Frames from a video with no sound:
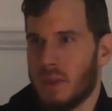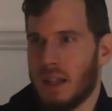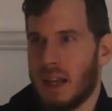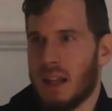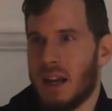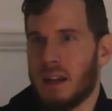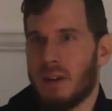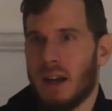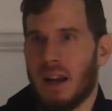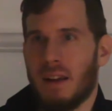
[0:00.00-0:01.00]
You're not allowed to
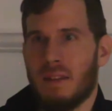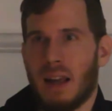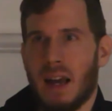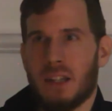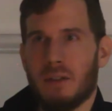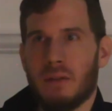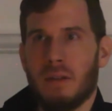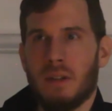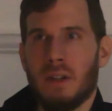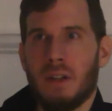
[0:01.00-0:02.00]
create any statue
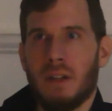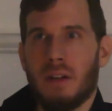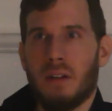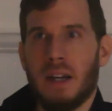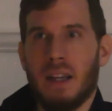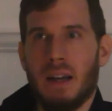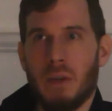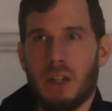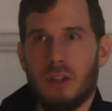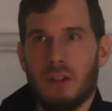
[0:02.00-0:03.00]
or any
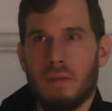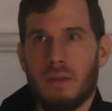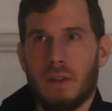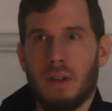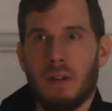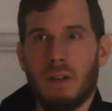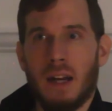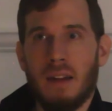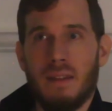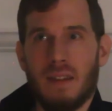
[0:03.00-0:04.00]
image or
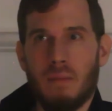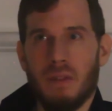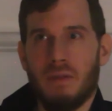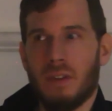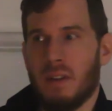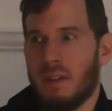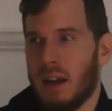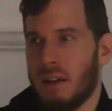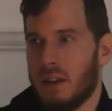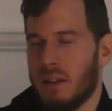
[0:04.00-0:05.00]
any symbol for the
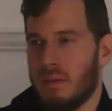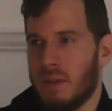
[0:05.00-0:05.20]
sacred.